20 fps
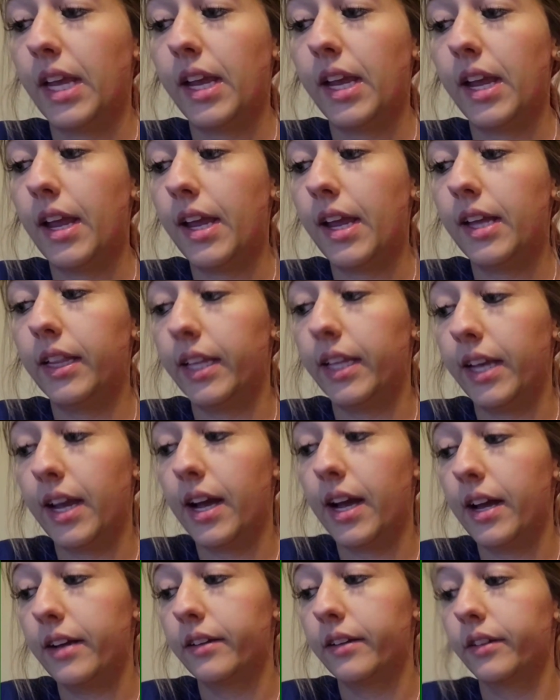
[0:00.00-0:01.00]
in the
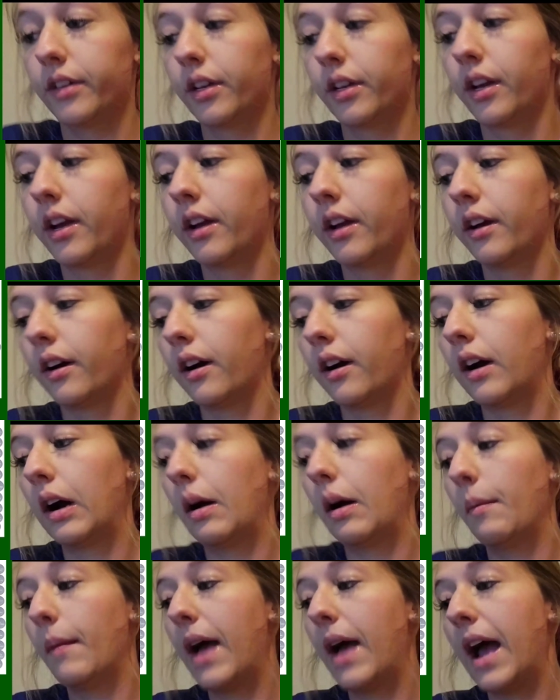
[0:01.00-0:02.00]
end.
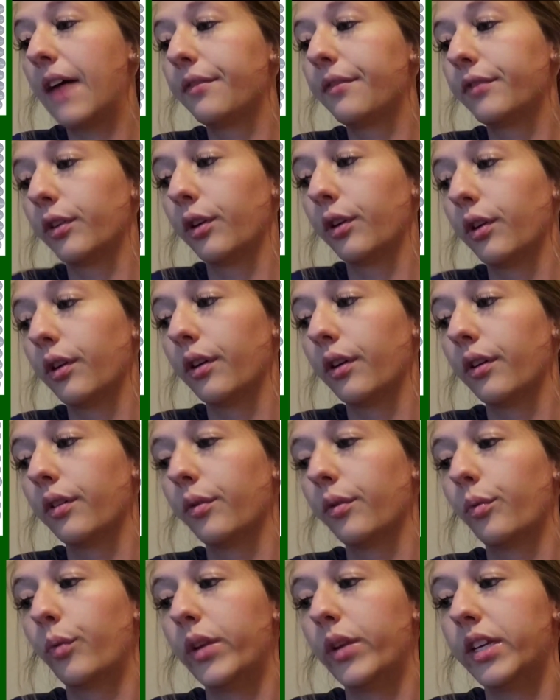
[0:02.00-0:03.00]
After
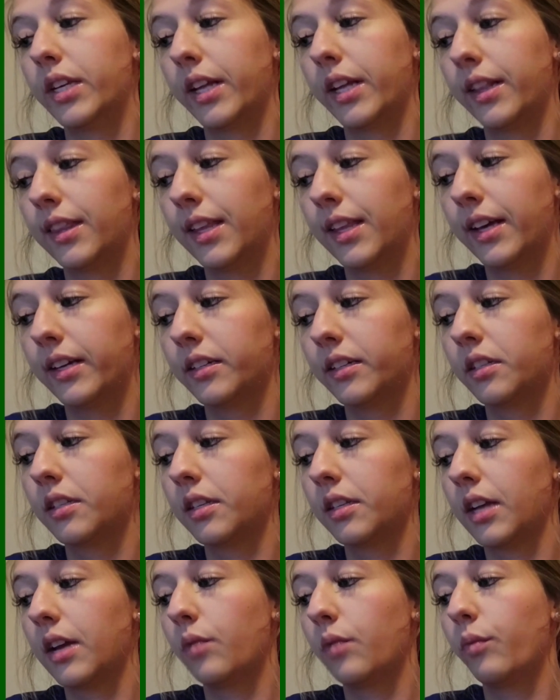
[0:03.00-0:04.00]
we did this
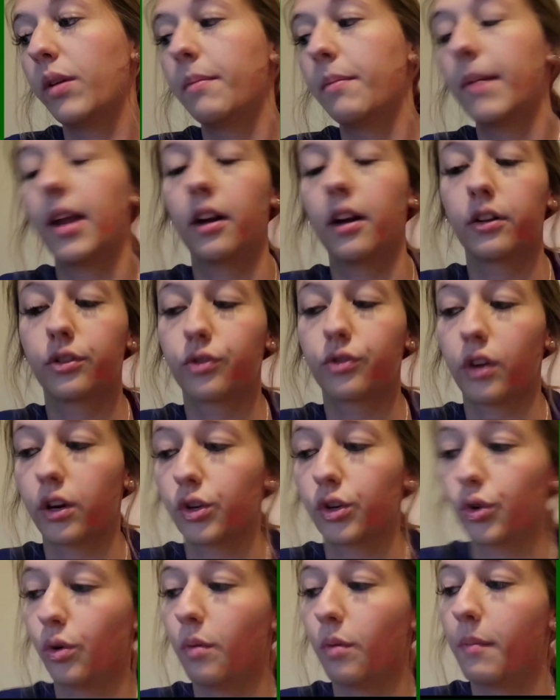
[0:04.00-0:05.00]
and we made our
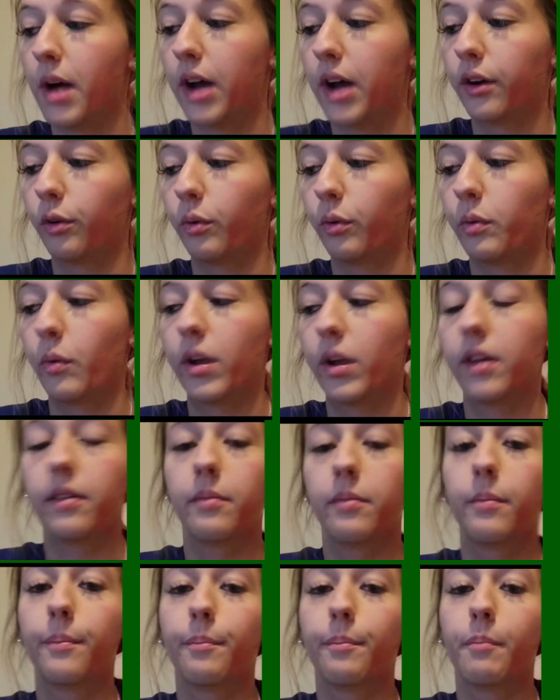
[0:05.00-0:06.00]
structural model, we went
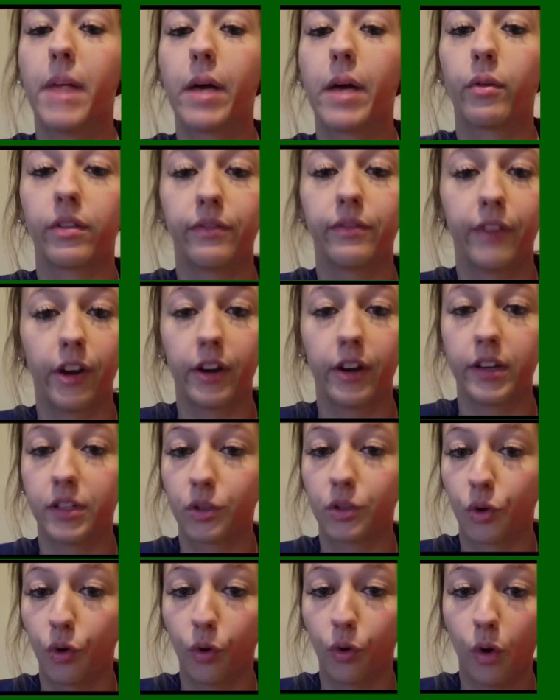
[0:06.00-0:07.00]
and met with various
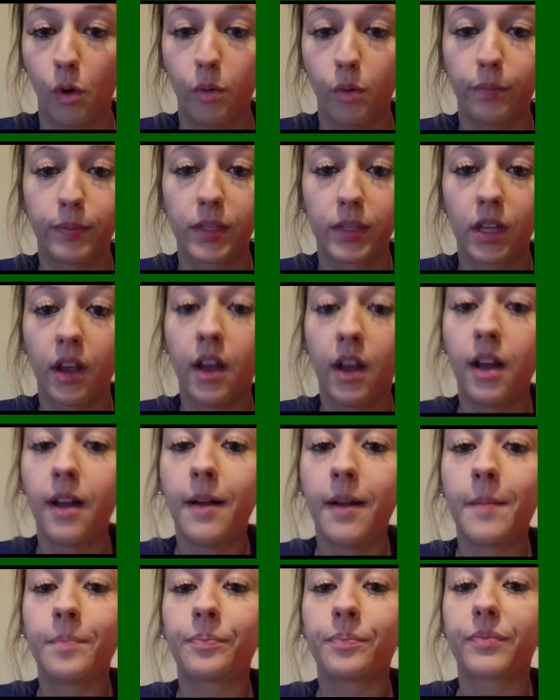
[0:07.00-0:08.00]
groups.
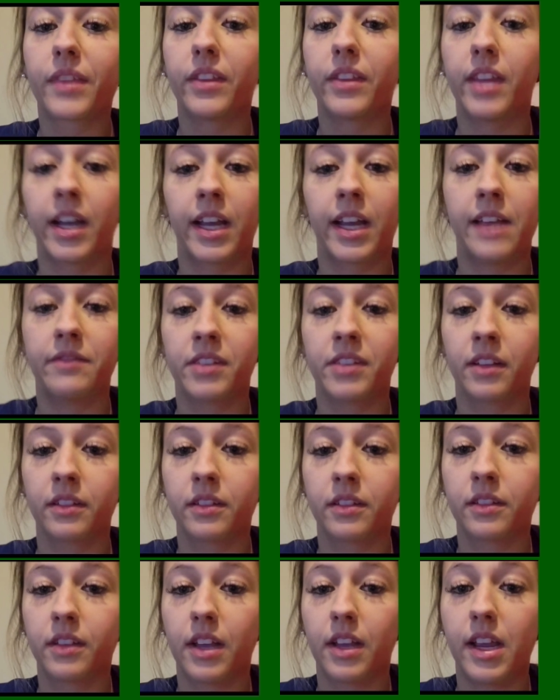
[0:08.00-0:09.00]
That gives
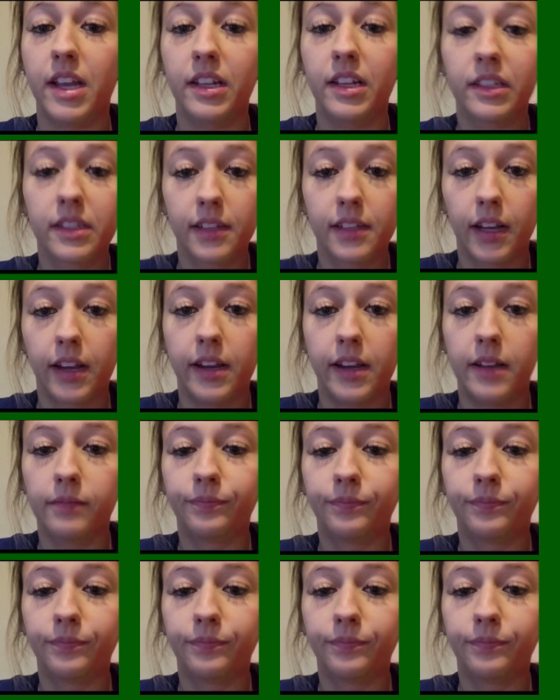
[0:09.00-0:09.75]
us insight